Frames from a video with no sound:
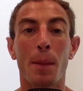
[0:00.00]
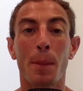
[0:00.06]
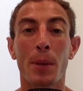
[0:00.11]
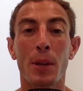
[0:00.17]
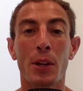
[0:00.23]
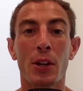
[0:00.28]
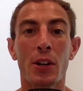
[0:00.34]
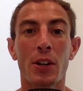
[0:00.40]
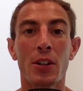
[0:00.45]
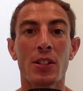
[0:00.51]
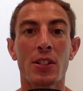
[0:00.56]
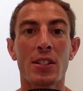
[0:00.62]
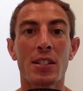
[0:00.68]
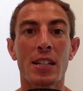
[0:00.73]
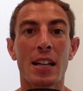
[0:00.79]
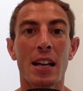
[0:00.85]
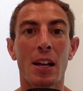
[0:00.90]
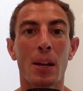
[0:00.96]
Be curious to
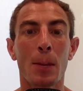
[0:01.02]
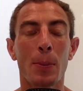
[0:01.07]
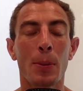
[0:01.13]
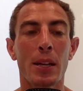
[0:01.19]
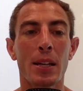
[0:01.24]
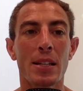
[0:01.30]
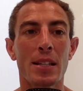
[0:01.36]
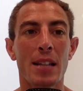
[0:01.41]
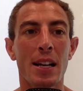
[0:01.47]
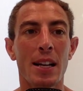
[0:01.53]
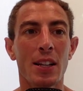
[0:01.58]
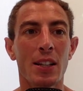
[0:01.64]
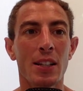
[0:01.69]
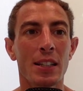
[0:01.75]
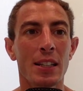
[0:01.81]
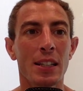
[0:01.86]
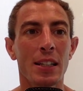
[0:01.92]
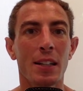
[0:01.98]
see how it plays
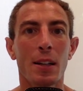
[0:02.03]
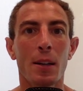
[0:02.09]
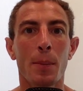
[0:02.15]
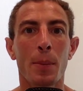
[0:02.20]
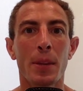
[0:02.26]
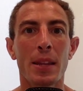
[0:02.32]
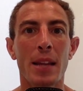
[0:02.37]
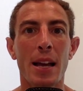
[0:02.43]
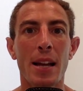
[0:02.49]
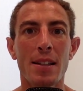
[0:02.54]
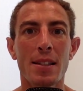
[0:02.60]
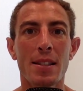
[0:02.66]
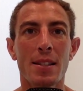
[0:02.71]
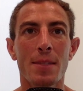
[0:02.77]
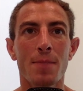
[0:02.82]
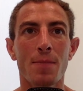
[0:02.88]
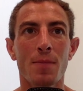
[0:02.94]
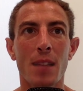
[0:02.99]
out. But
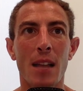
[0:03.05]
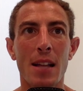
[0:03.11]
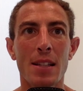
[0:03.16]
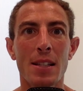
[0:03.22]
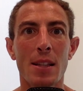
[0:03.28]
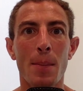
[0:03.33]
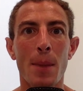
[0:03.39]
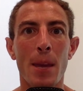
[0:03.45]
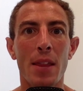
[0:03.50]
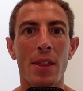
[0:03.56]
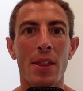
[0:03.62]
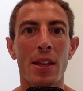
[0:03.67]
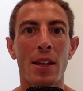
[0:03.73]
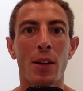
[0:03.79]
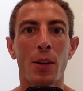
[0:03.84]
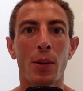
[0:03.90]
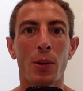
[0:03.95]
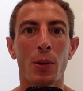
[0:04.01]
that's the main
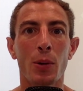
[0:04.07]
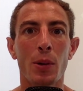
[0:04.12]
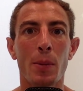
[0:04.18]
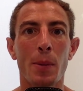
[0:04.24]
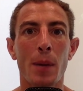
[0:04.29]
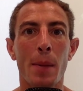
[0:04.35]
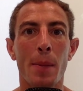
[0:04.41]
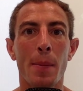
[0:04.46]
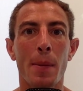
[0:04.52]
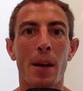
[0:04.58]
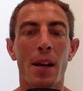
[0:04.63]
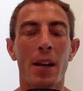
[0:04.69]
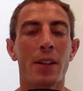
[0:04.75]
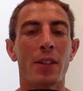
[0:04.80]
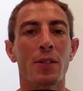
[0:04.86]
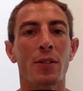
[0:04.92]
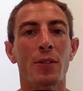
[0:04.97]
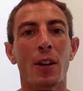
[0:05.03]
thing going on in my
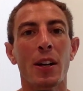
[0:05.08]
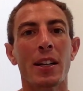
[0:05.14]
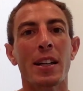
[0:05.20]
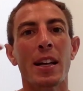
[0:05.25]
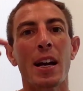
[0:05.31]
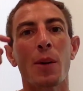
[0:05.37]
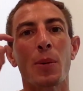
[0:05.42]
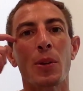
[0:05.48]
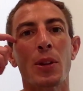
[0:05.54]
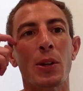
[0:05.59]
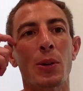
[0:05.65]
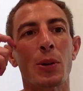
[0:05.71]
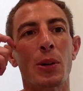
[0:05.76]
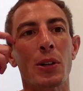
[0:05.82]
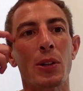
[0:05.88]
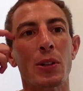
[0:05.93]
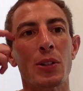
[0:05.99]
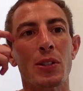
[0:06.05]
mind right now with the
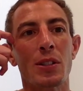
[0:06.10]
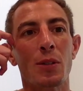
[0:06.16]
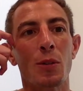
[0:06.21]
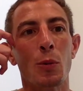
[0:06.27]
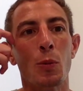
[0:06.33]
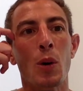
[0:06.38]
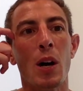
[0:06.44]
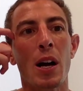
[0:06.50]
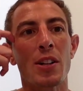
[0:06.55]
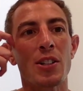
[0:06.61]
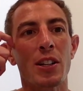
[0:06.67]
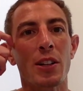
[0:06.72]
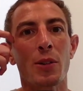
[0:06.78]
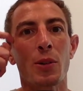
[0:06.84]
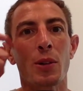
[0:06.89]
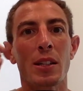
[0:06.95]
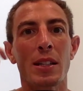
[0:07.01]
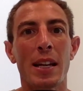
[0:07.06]
Orioles. When watching
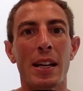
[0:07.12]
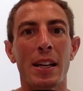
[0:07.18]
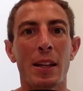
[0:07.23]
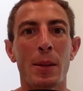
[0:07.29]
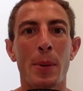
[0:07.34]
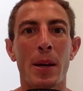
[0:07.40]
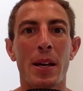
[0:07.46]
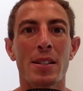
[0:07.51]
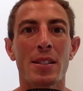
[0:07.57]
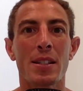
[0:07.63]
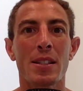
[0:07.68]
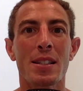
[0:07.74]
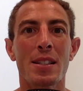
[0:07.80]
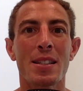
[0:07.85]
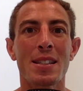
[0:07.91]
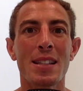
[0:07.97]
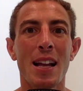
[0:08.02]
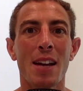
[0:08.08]
it on a daily basis,
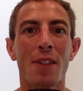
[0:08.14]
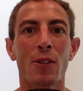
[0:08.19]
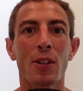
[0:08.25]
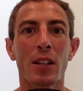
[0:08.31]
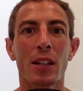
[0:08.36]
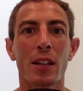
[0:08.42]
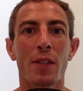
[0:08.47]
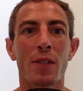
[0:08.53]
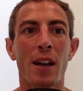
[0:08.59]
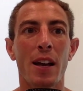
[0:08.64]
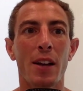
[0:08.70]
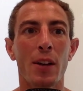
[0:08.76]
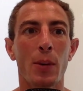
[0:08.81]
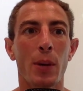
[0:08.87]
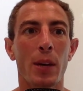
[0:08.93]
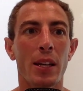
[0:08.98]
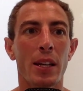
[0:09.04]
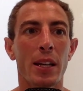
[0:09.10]
it's not really
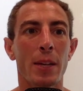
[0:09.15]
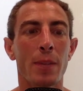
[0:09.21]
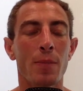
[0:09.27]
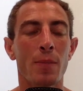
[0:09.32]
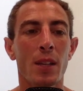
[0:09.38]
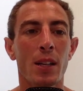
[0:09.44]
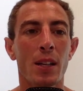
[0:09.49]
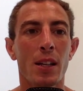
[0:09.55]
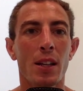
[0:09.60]
evaluating